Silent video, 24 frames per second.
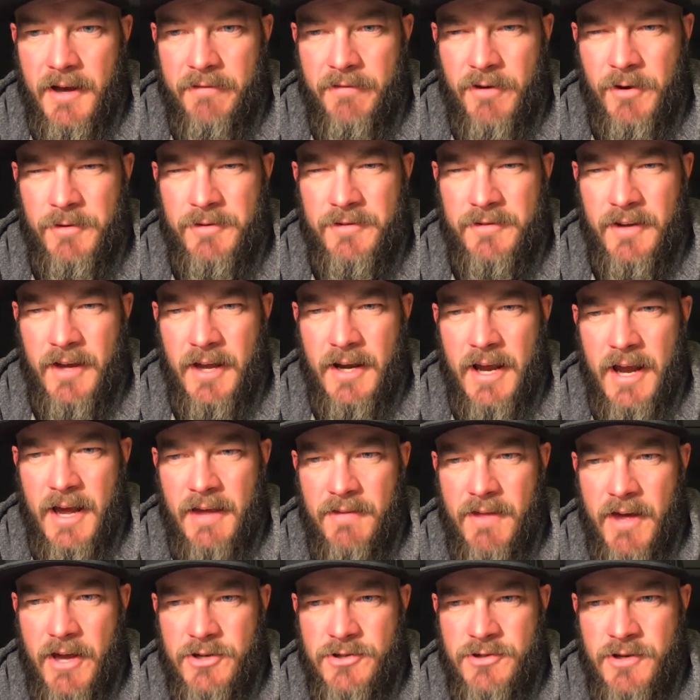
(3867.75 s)
I've always kind of
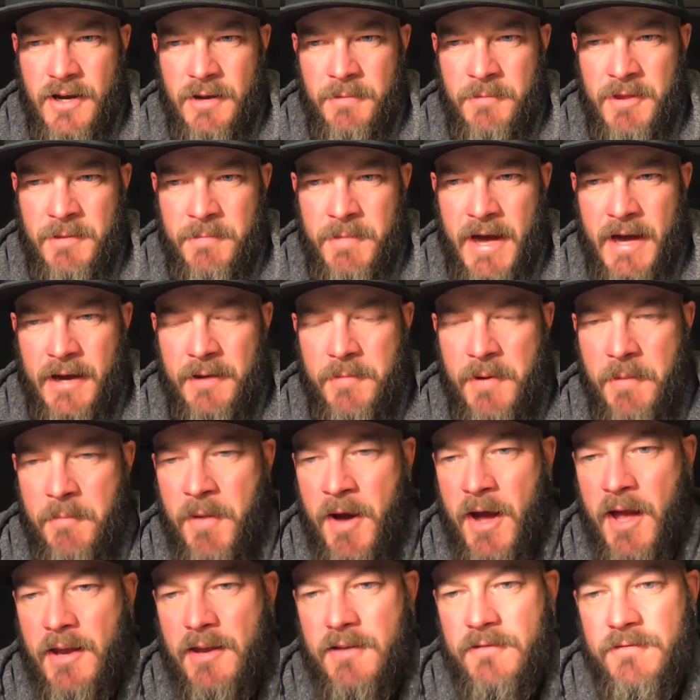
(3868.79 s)
had that dream in the back of my
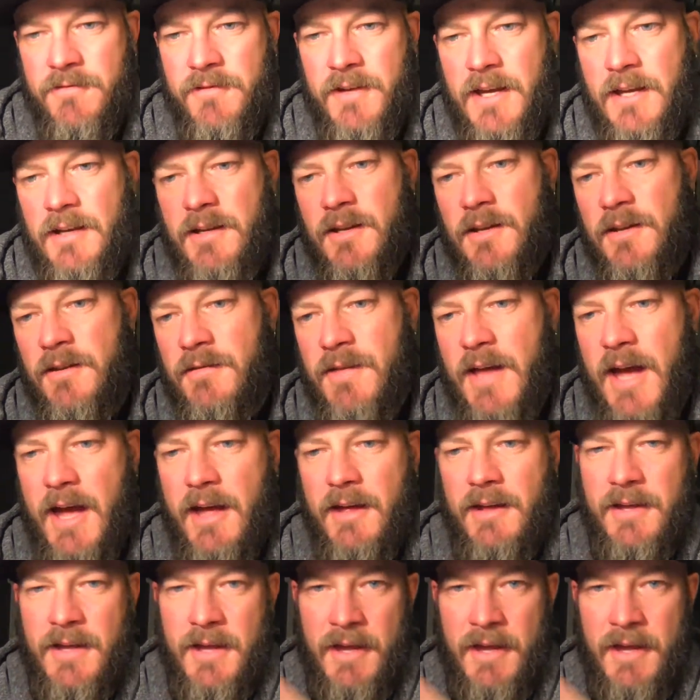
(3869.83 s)
mind of getting to do that.